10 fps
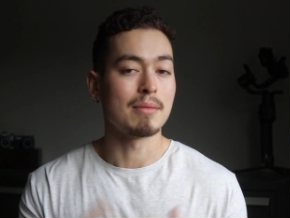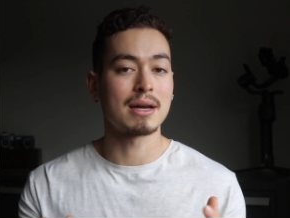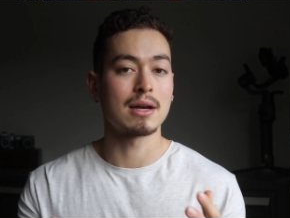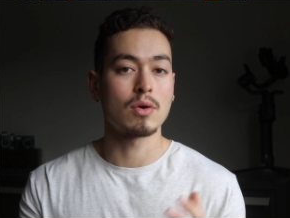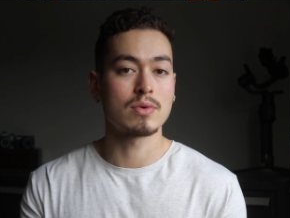The
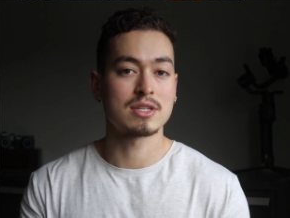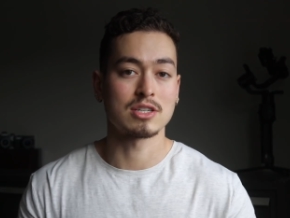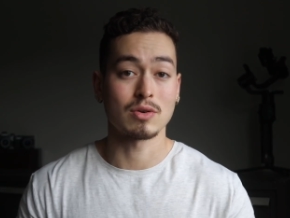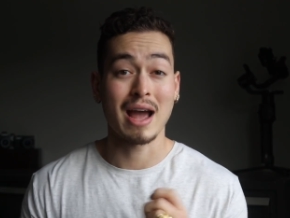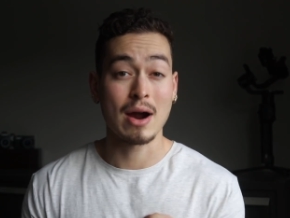mega
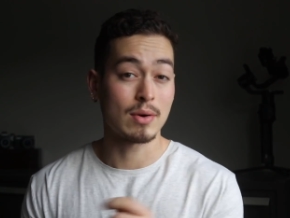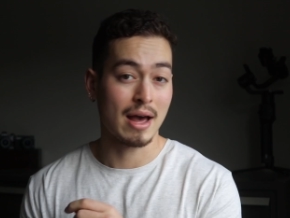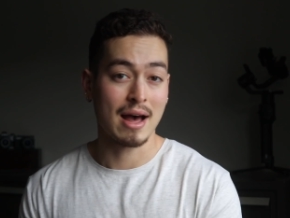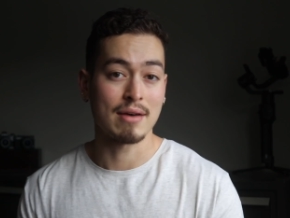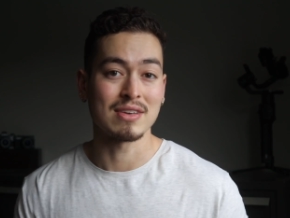courses are an hour and
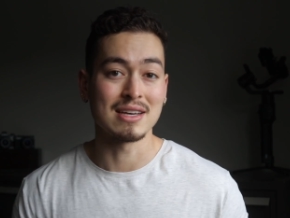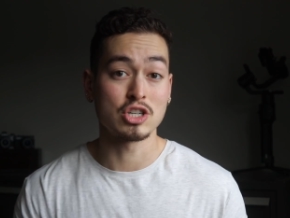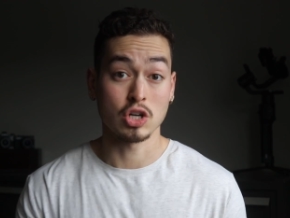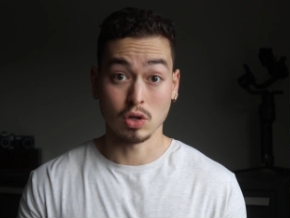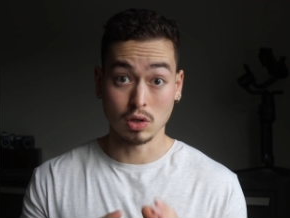a half
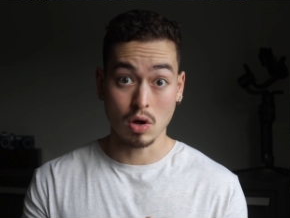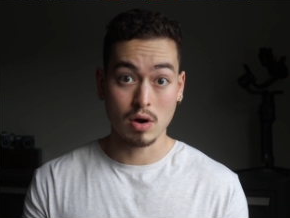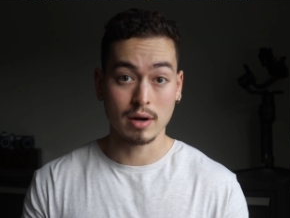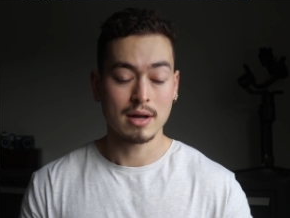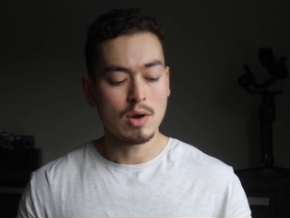each
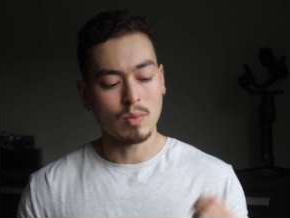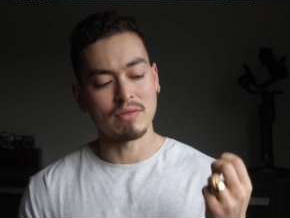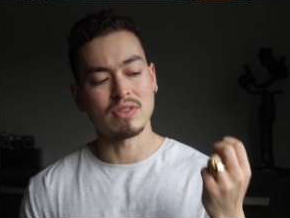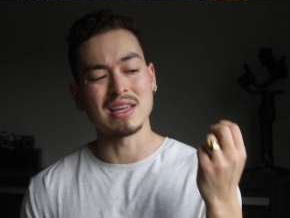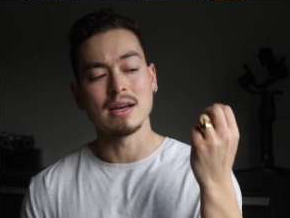long. We
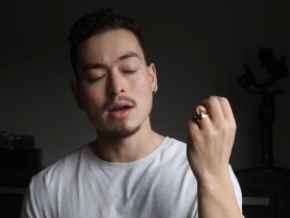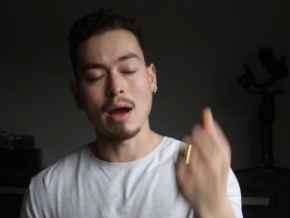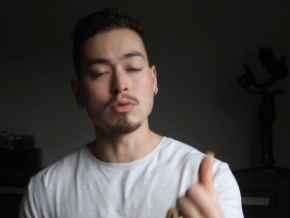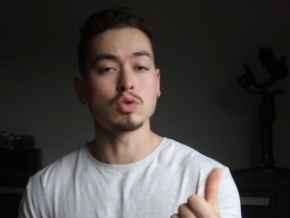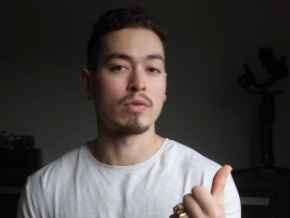have the
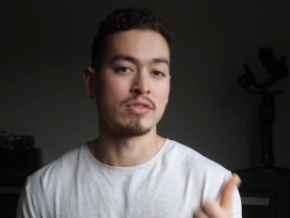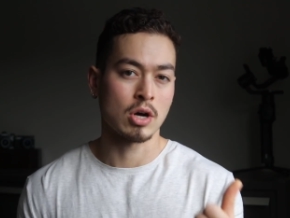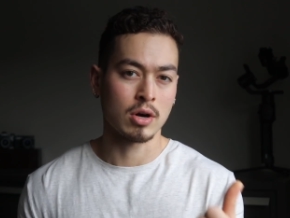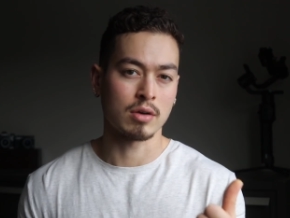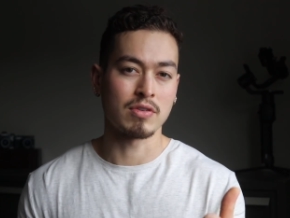outdoor
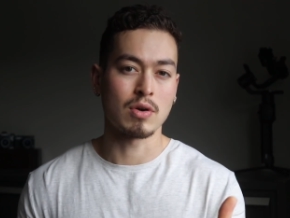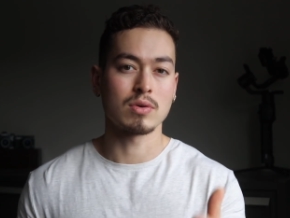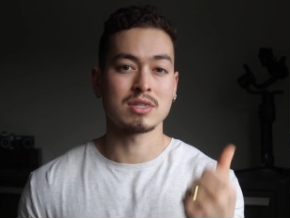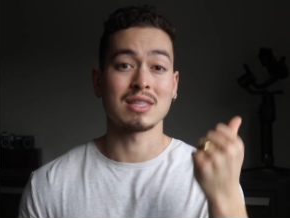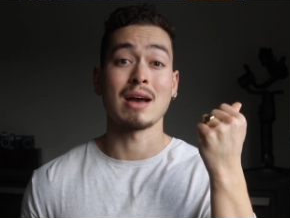photography
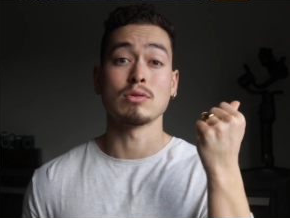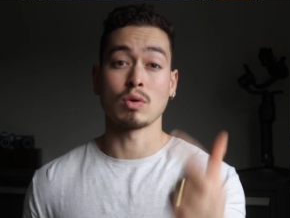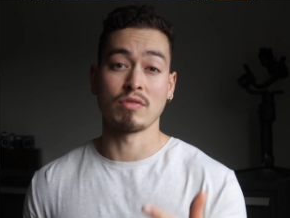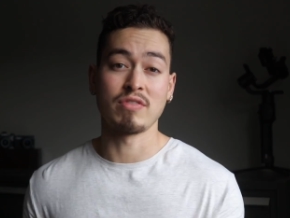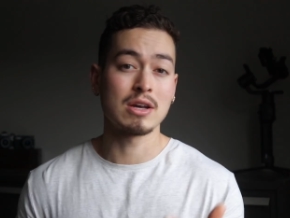course, the
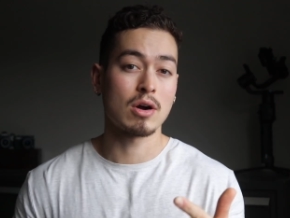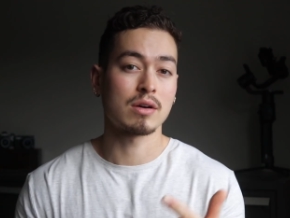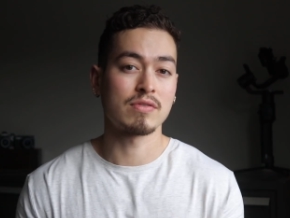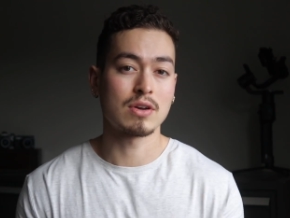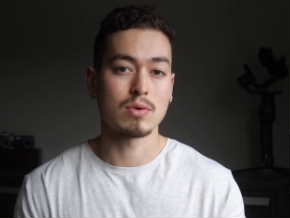outdoor
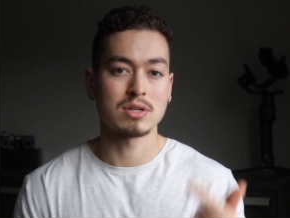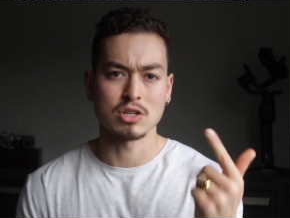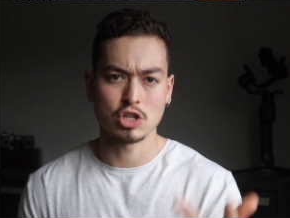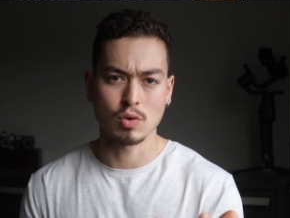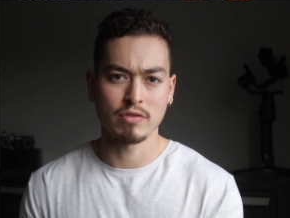videography course,
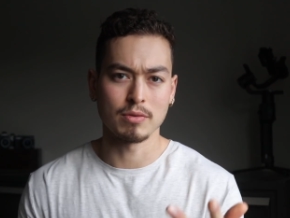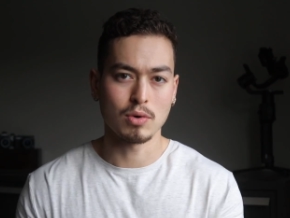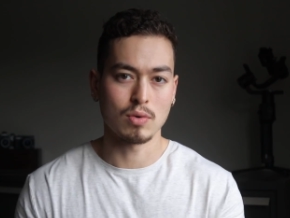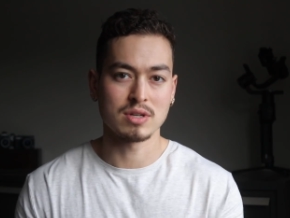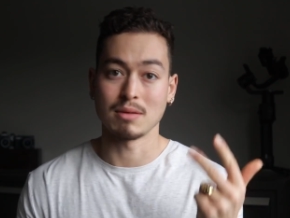the short film
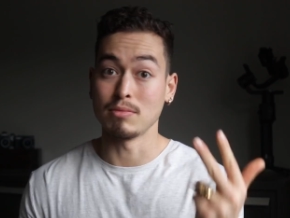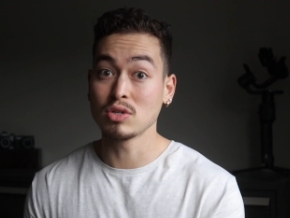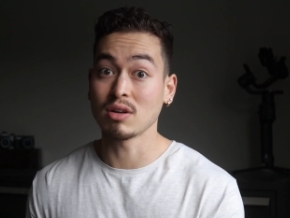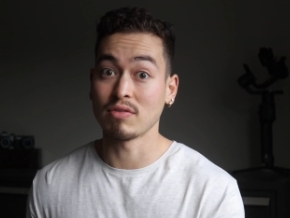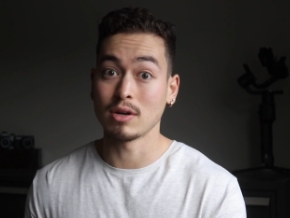course, the
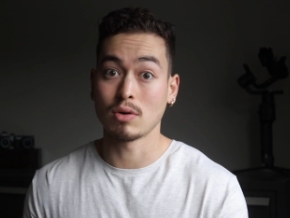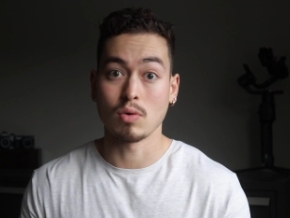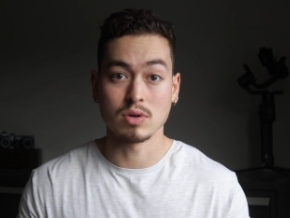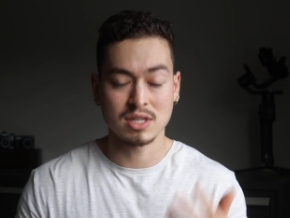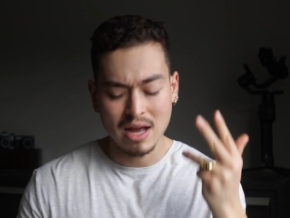music video
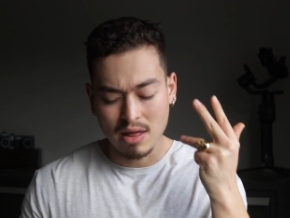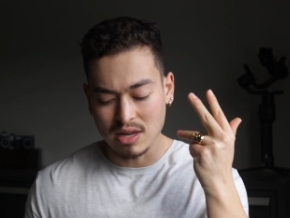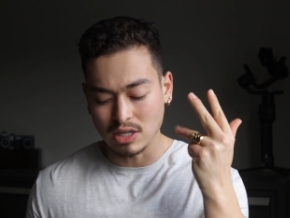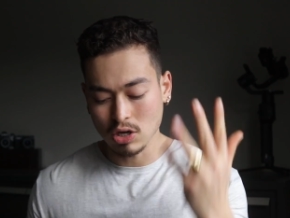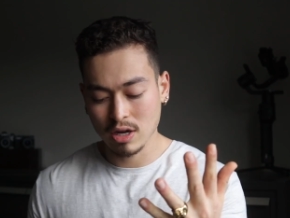course,
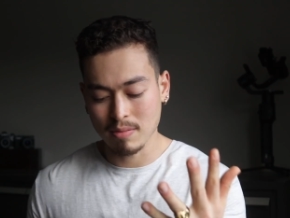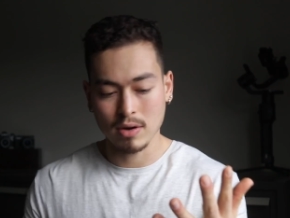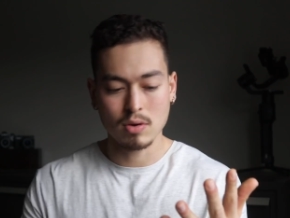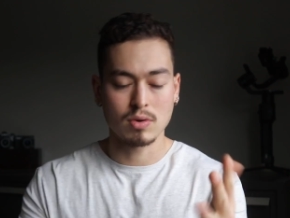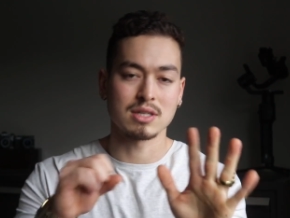the
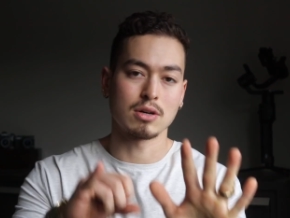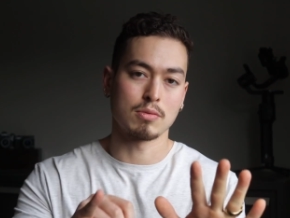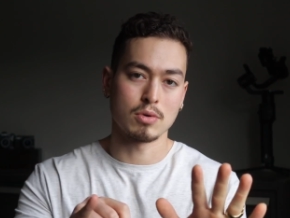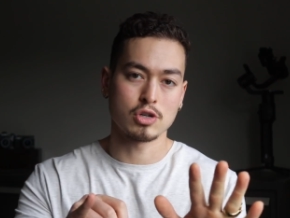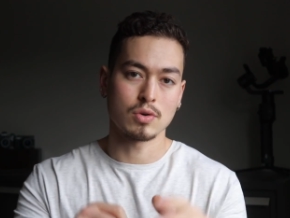documentary course, and the
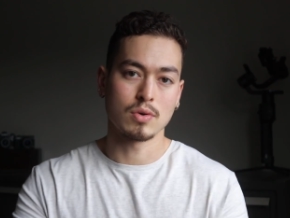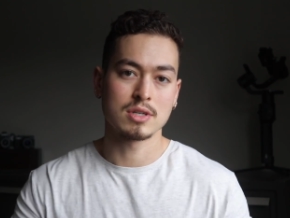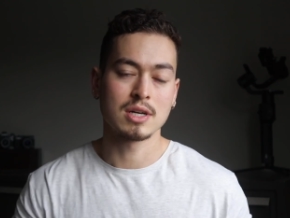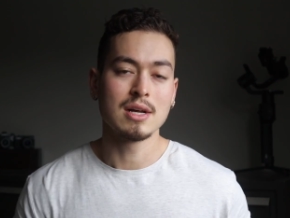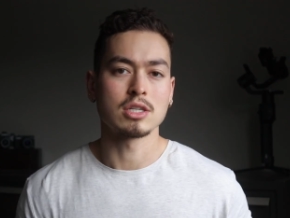commercial
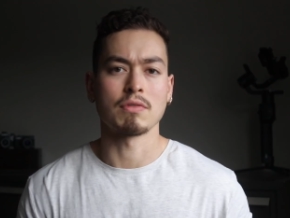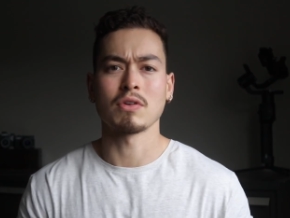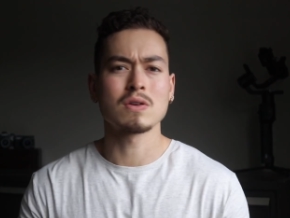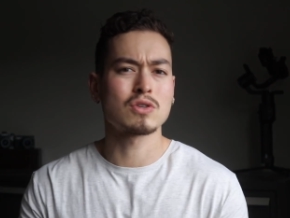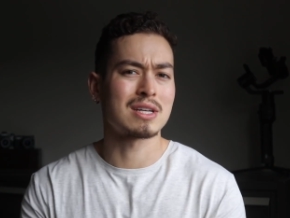course. So if
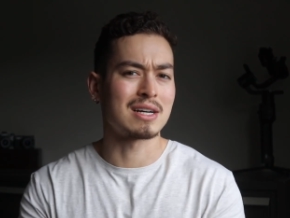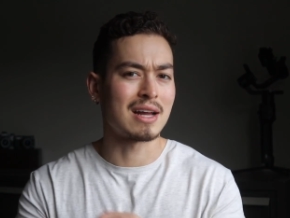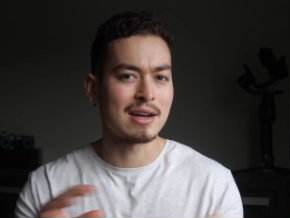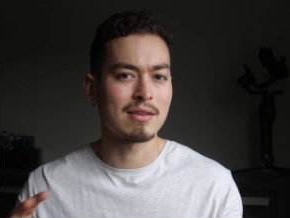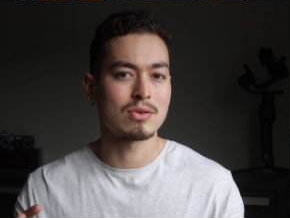you're interested in
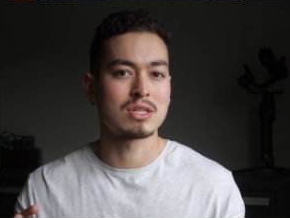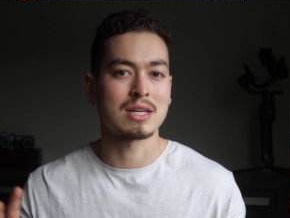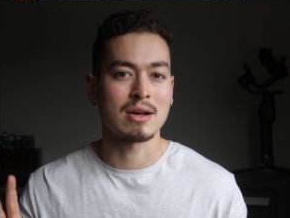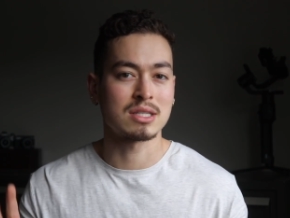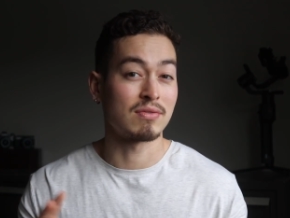any of those
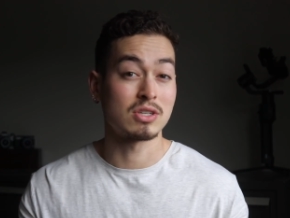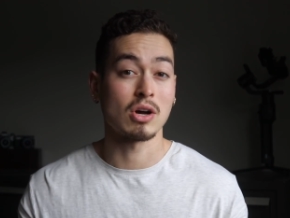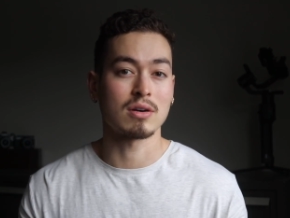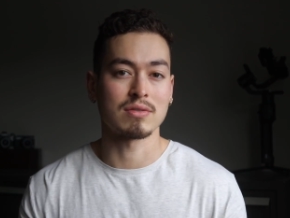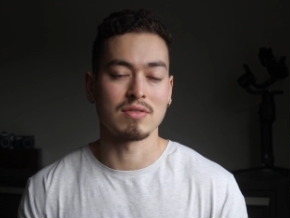styles of
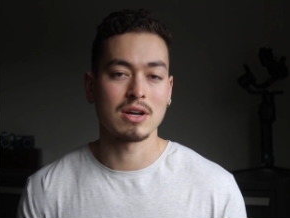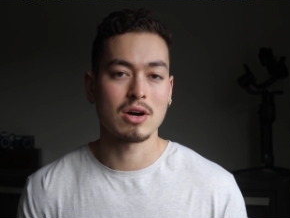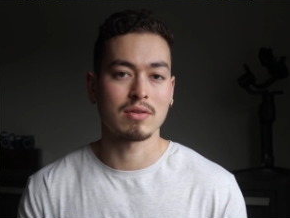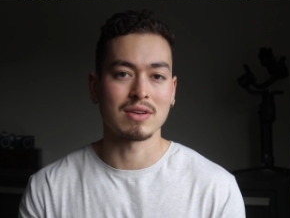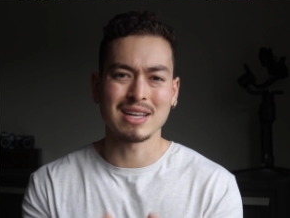photography and
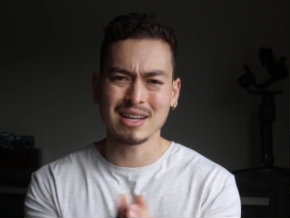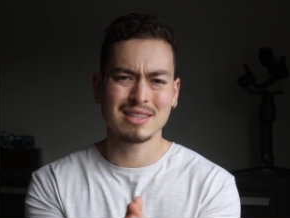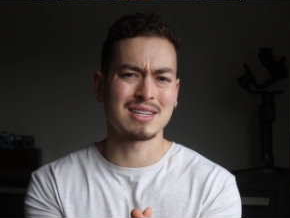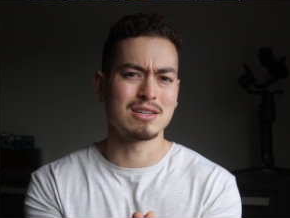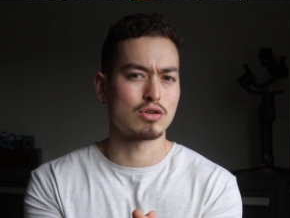videography, get
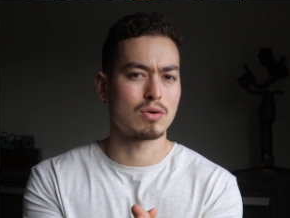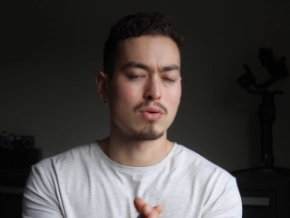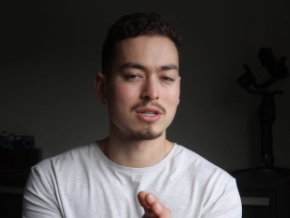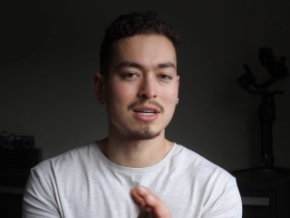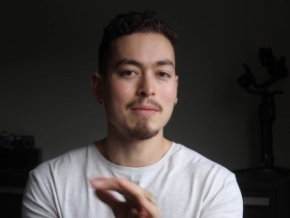this intro course.